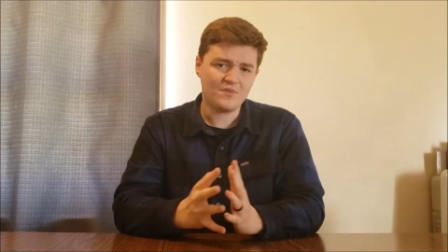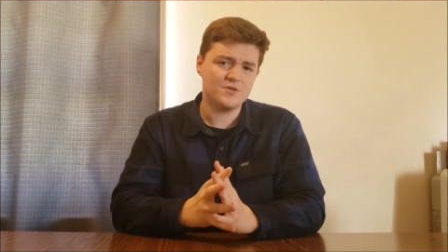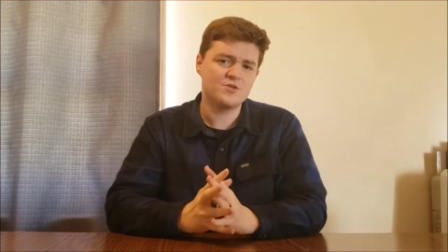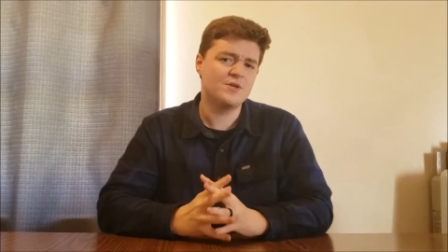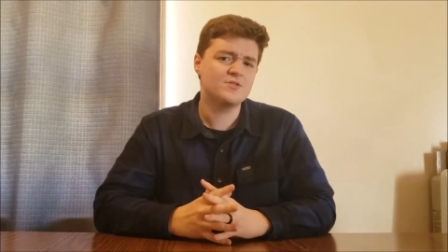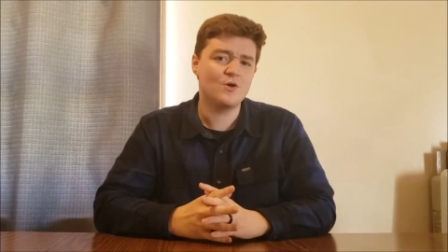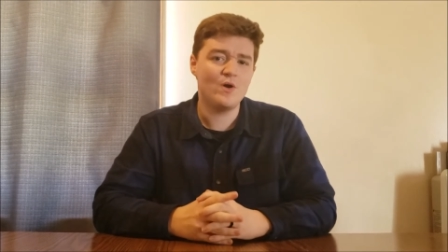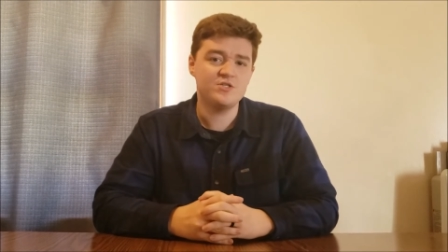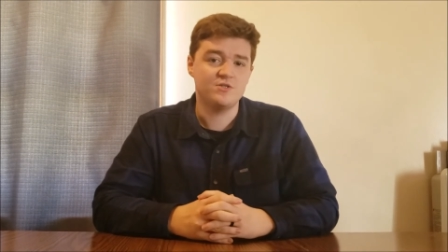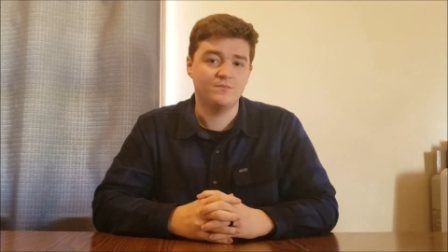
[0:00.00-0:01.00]
So here's the
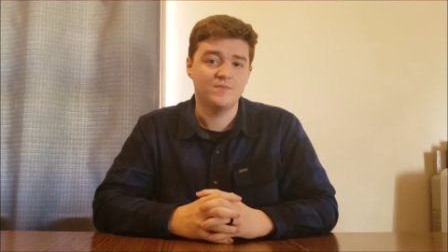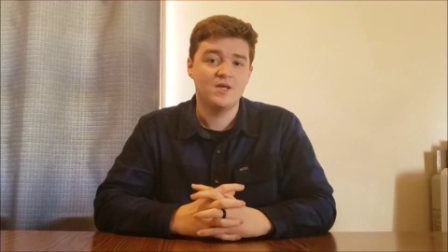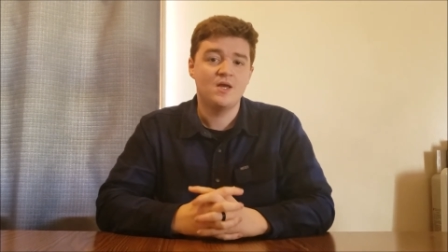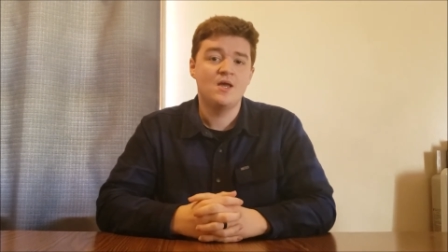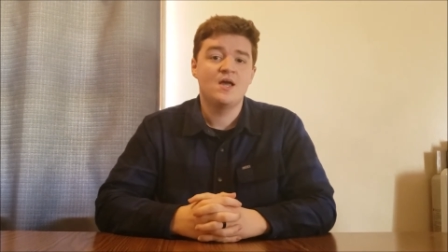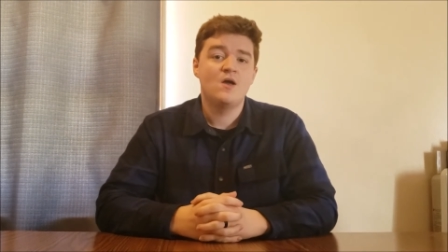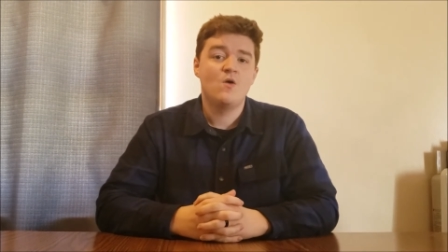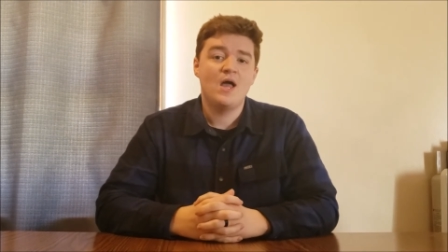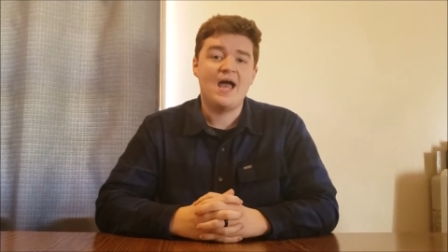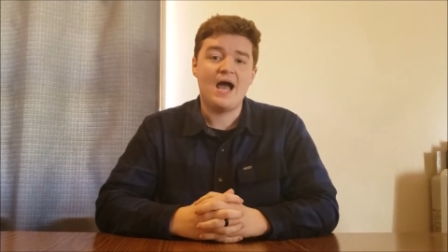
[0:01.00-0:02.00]
question
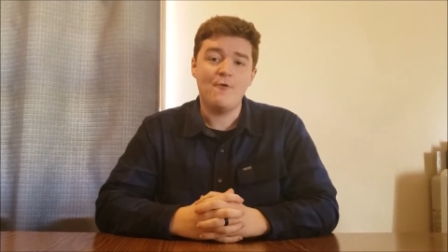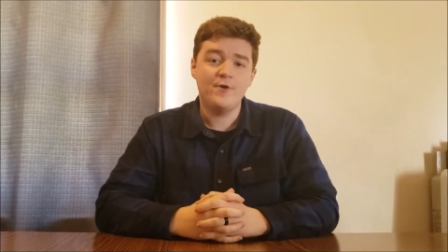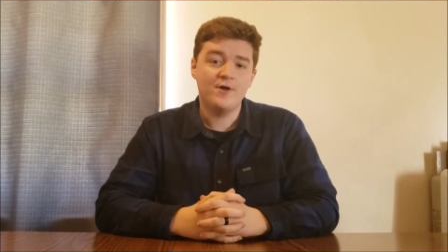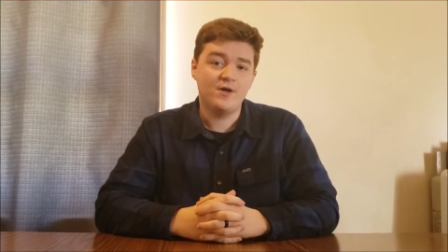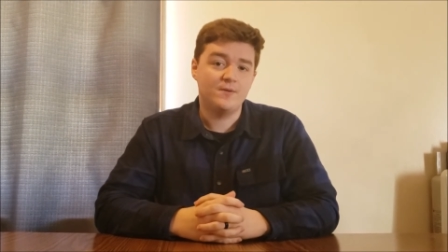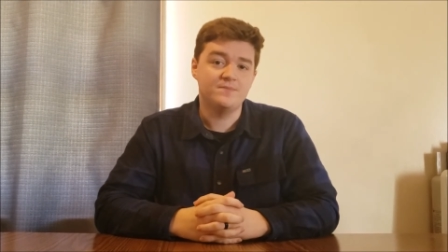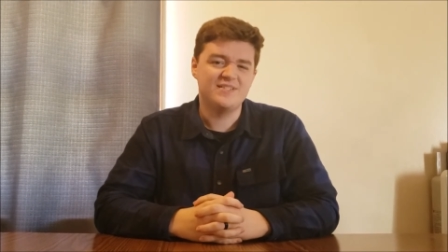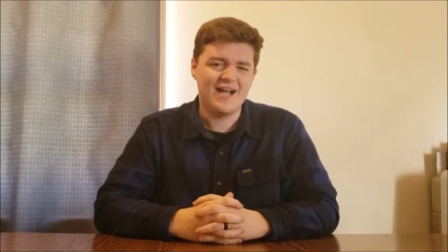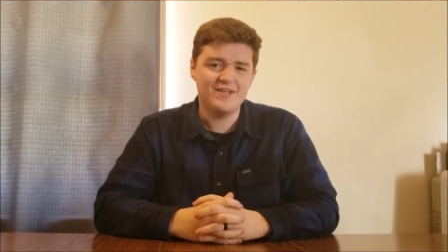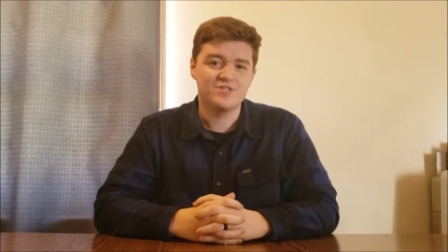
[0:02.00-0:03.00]
How come
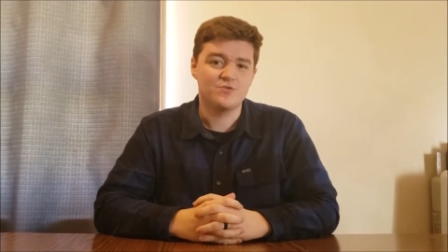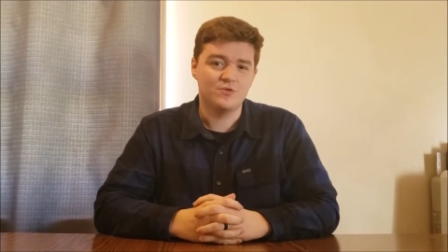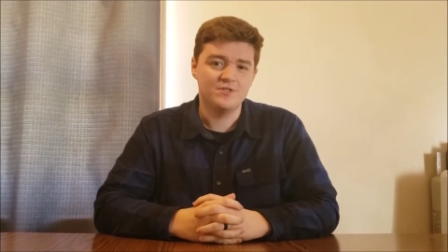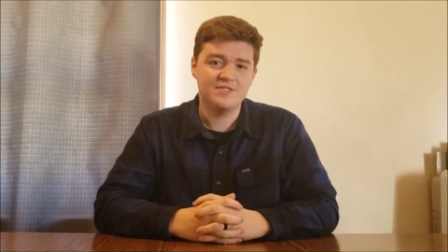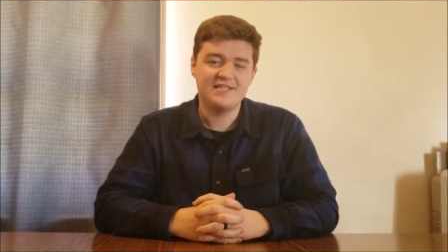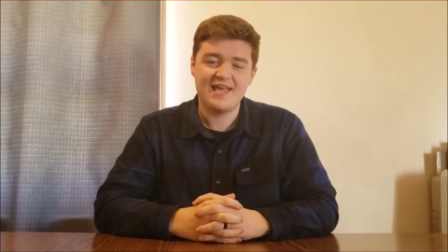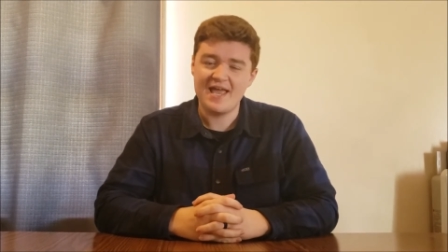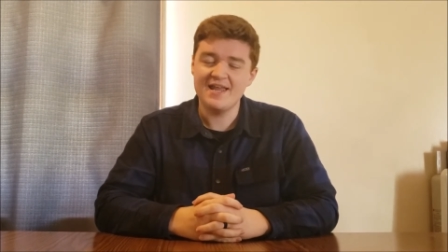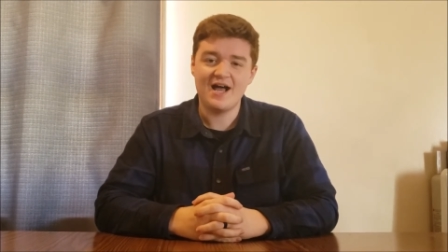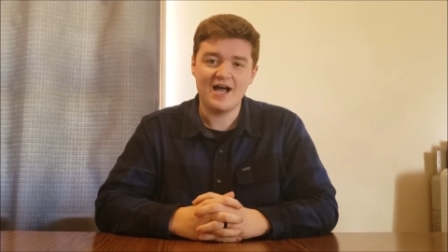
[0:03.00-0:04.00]
dinosaurs
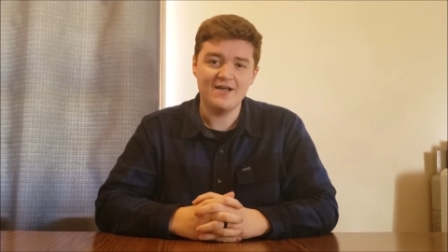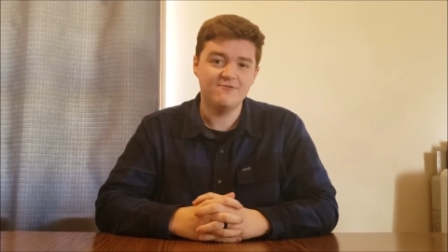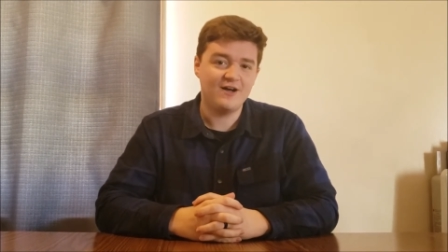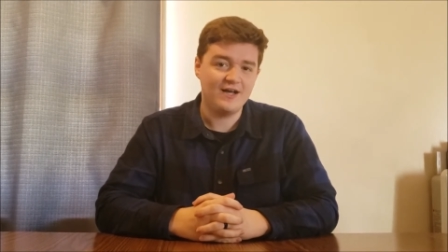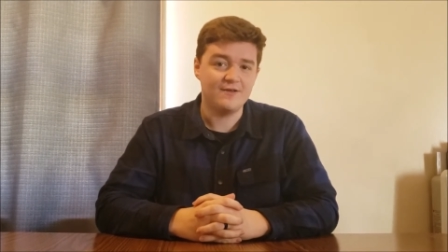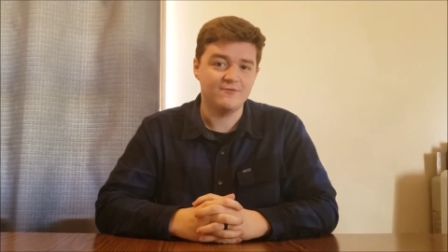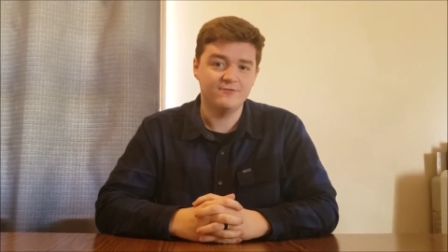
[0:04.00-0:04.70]
can't high five?